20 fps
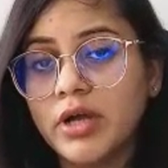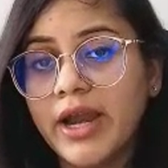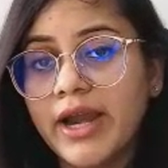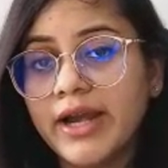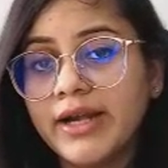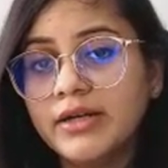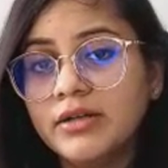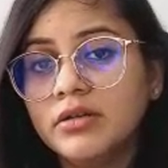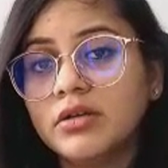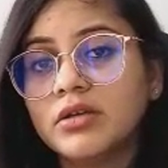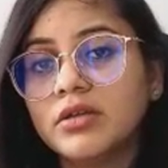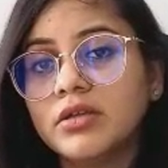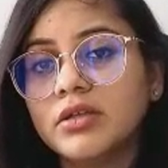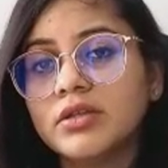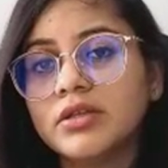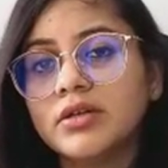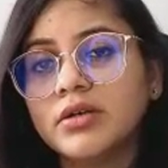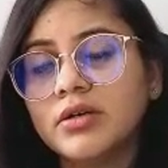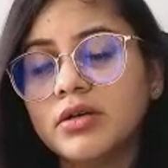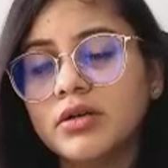and
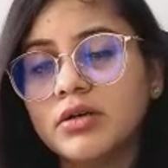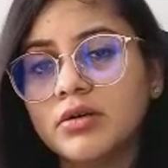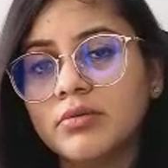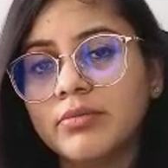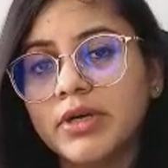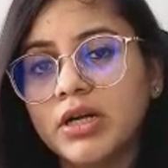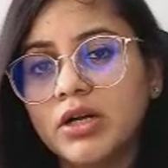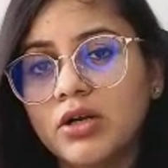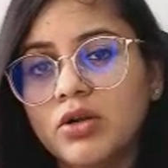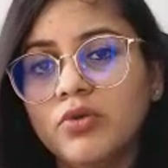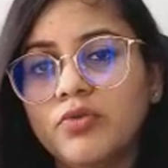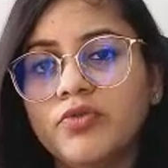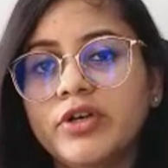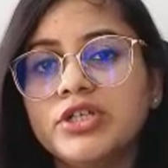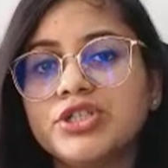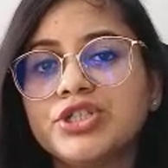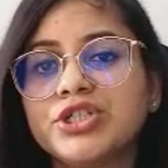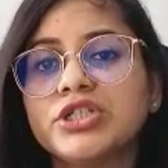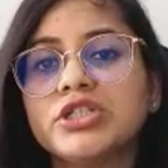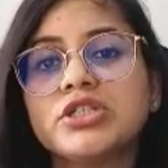in the middle of
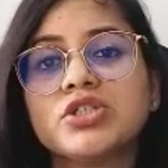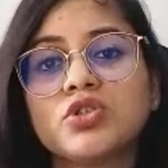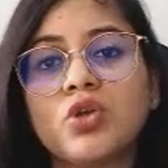it she